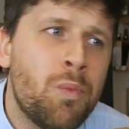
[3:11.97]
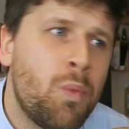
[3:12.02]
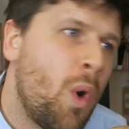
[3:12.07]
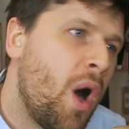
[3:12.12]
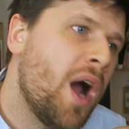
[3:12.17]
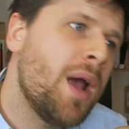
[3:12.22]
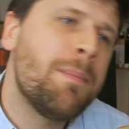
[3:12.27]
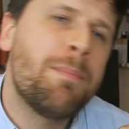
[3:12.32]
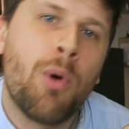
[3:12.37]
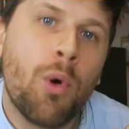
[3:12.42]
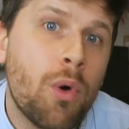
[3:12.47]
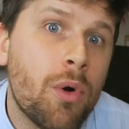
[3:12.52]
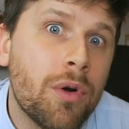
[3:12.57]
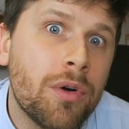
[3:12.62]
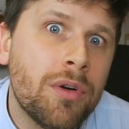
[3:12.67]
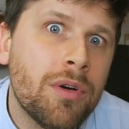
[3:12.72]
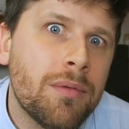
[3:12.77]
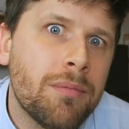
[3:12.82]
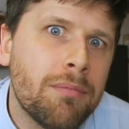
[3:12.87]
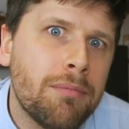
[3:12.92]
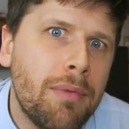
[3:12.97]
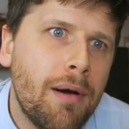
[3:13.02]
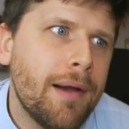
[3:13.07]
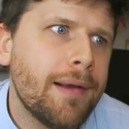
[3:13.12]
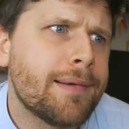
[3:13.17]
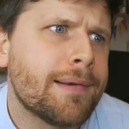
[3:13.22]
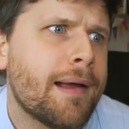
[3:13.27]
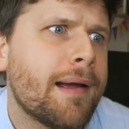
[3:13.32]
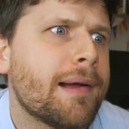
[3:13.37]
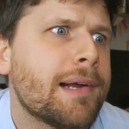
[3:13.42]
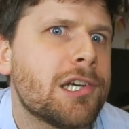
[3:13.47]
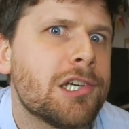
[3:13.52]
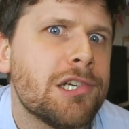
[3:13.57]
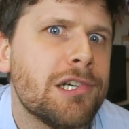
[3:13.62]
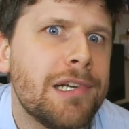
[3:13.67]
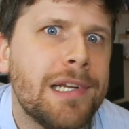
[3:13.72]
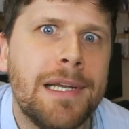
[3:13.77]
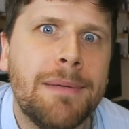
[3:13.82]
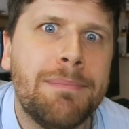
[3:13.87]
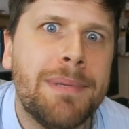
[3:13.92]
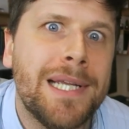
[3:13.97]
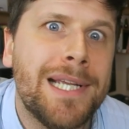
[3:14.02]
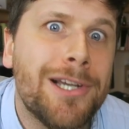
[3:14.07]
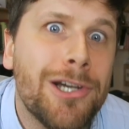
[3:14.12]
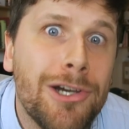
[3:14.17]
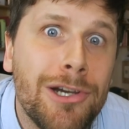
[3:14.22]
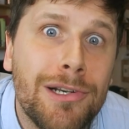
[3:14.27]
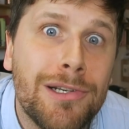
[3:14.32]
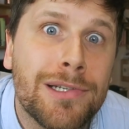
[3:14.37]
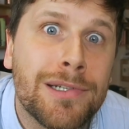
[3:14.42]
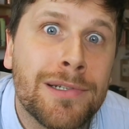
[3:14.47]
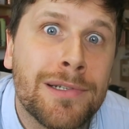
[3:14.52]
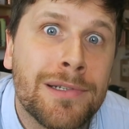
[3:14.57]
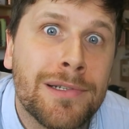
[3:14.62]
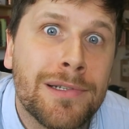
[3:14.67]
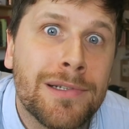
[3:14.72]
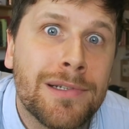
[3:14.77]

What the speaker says: why porn might actually be good.